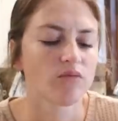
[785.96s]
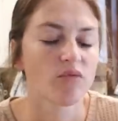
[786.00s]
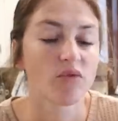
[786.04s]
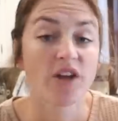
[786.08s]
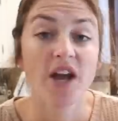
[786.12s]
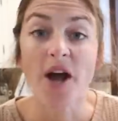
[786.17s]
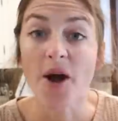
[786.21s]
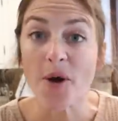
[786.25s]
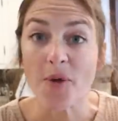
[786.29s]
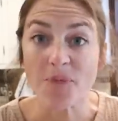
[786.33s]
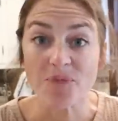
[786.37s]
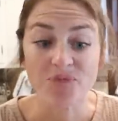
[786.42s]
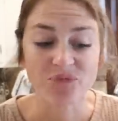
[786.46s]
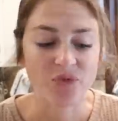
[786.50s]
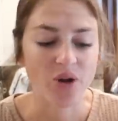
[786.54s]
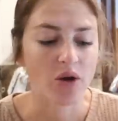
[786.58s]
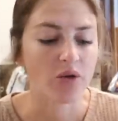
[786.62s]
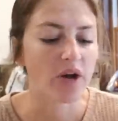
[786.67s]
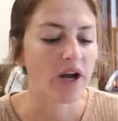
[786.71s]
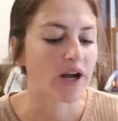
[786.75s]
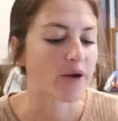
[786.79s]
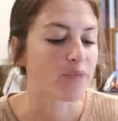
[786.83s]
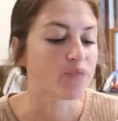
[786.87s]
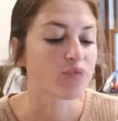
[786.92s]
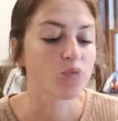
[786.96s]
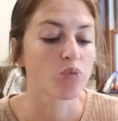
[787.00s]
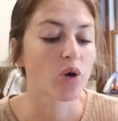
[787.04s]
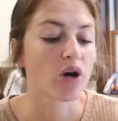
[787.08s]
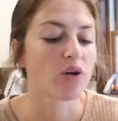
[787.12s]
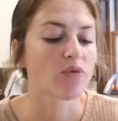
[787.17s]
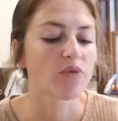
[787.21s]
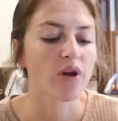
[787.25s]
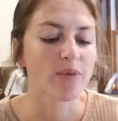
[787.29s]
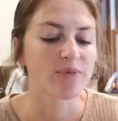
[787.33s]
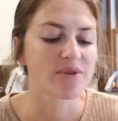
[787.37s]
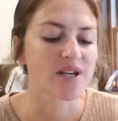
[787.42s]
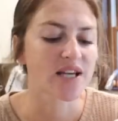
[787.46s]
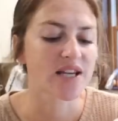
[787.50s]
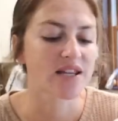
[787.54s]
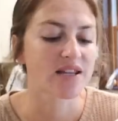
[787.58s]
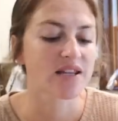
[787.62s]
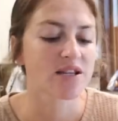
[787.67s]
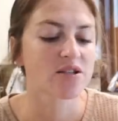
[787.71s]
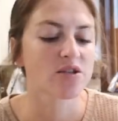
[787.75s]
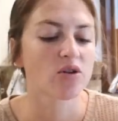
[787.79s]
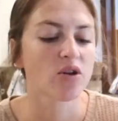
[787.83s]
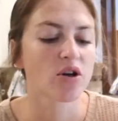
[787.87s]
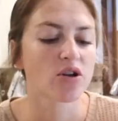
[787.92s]
Yeah, okay, well, I'm taking
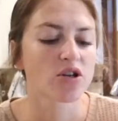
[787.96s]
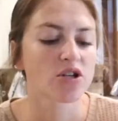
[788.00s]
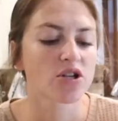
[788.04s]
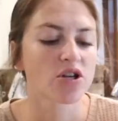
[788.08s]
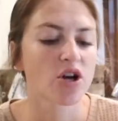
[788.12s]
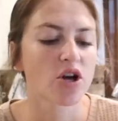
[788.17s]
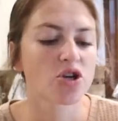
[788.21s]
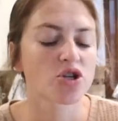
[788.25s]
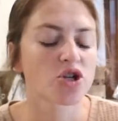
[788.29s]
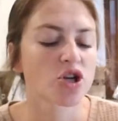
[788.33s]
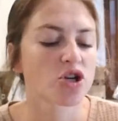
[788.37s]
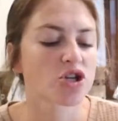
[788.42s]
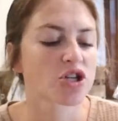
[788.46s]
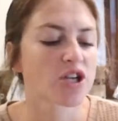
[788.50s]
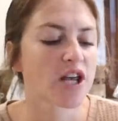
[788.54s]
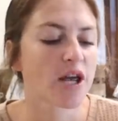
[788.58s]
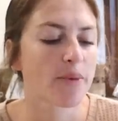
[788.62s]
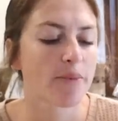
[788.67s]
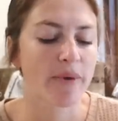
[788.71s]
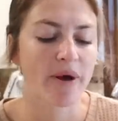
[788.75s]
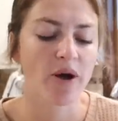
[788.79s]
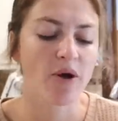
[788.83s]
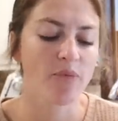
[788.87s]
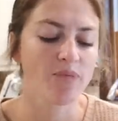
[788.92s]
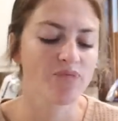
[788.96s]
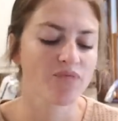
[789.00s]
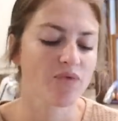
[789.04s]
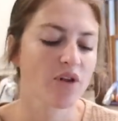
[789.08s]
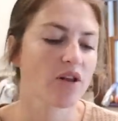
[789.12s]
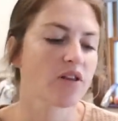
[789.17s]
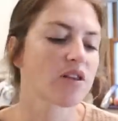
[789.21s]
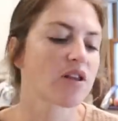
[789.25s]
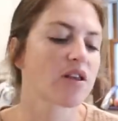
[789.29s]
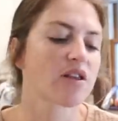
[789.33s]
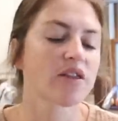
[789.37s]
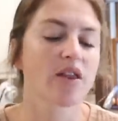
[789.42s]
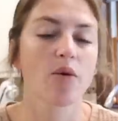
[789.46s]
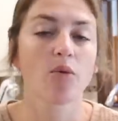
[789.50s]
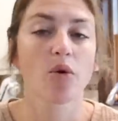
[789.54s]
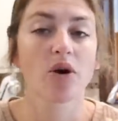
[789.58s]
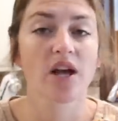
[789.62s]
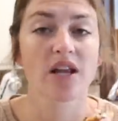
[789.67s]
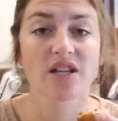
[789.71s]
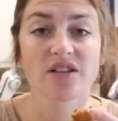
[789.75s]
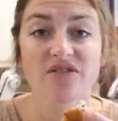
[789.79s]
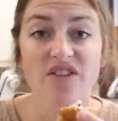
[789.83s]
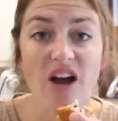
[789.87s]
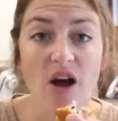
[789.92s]
these along to our church camp out. I think they will
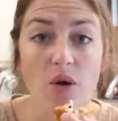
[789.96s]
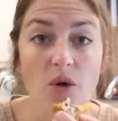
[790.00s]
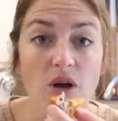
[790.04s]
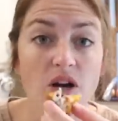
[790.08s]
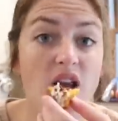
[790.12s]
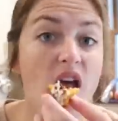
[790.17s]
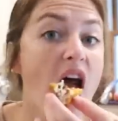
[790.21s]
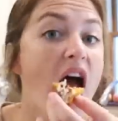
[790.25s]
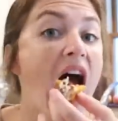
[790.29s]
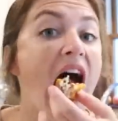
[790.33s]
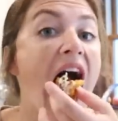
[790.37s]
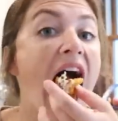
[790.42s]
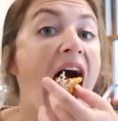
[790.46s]
get devoured.